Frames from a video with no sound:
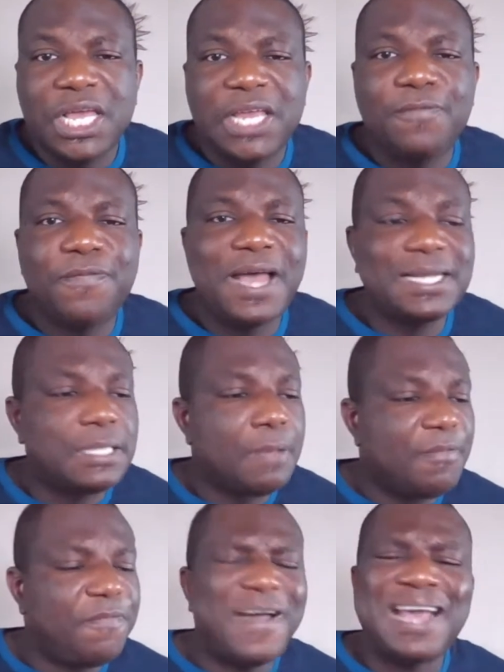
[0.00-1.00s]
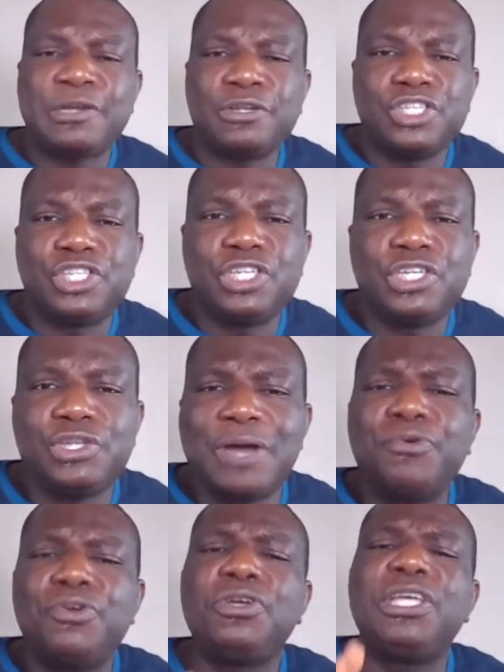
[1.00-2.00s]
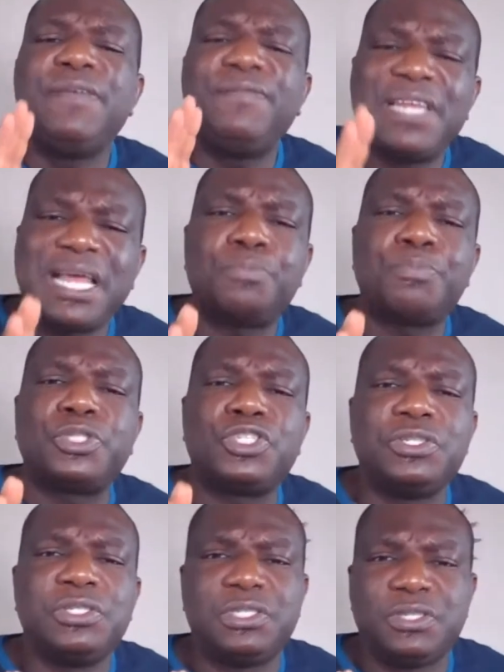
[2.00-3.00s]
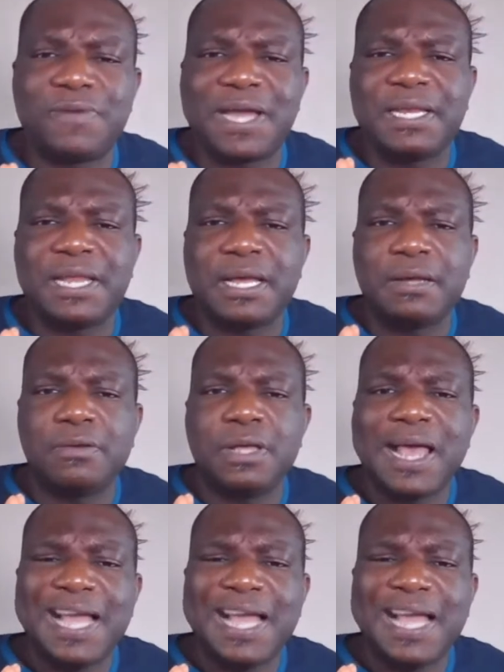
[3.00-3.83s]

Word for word: In fact, before I continue, I want to give you that opportunity right now.